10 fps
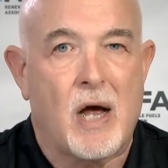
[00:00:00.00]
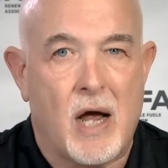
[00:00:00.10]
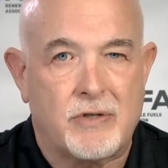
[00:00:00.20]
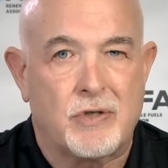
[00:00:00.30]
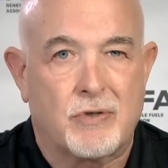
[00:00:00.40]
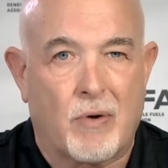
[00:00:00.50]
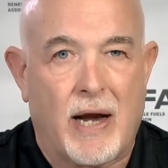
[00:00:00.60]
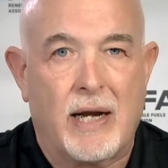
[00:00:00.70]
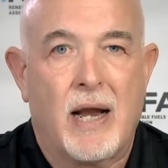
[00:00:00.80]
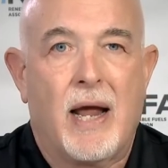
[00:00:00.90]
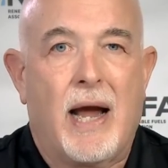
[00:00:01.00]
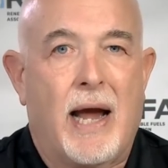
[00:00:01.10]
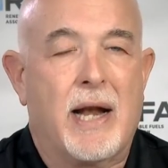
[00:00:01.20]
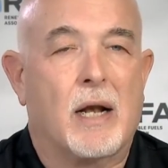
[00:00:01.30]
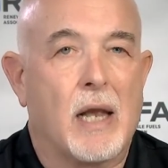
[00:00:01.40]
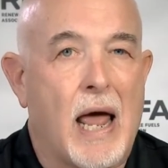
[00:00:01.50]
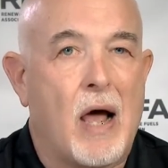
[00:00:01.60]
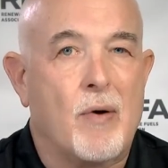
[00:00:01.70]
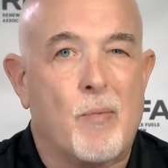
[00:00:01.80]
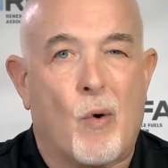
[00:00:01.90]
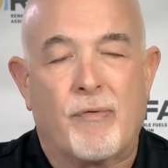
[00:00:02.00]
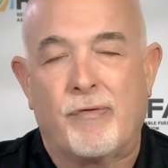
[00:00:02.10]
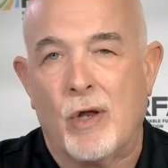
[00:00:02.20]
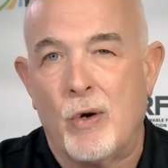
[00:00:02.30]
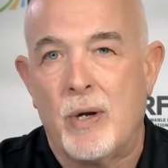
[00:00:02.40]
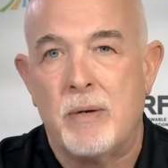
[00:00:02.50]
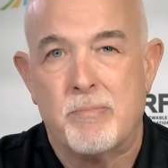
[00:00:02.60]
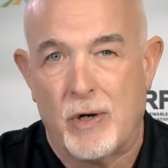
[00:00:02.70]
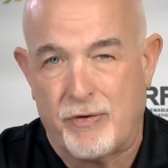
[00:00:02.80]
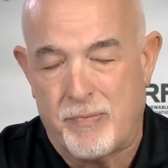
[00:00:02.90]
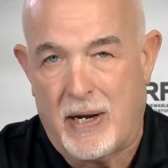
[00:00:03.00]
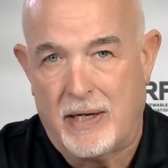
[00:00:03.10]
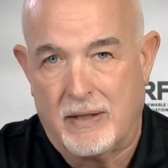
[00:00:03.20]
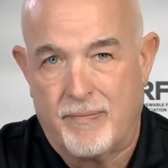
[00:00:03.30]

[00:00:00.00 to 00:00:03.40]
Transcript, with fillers: concentrate and allow more fluid movement.